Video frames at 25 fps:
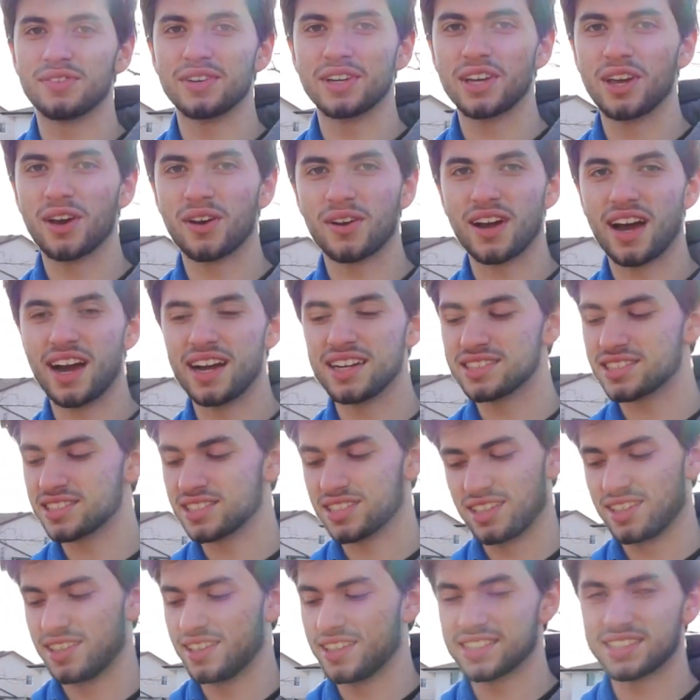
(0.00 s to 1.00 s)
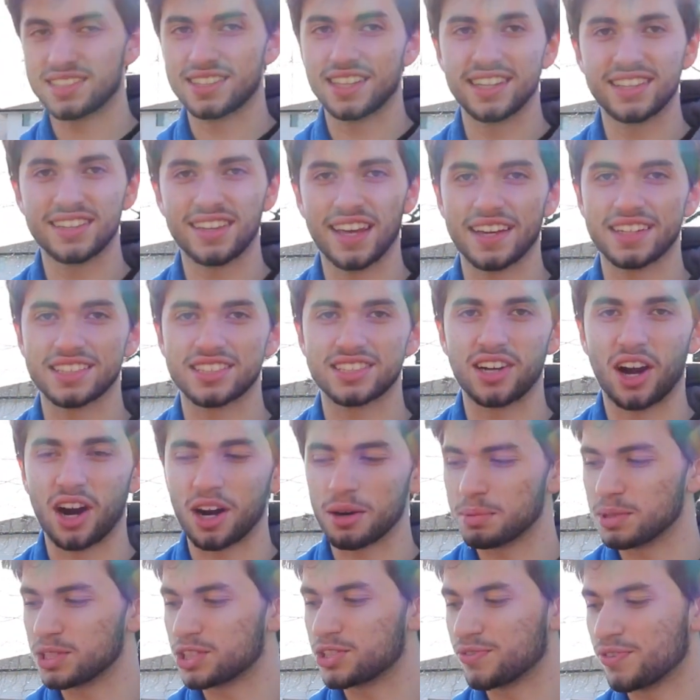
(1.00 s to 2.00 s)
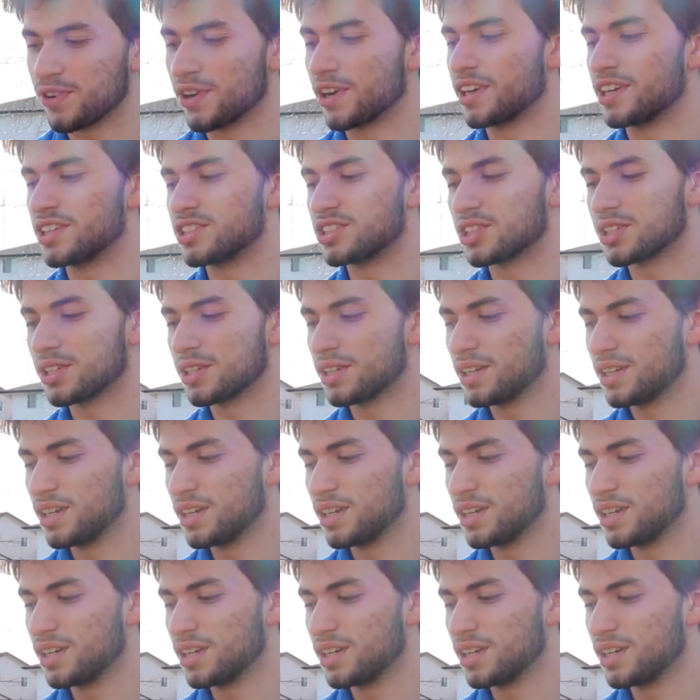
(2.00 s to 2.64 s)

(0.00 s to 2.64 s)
video, guys, this thing takes garbage footage.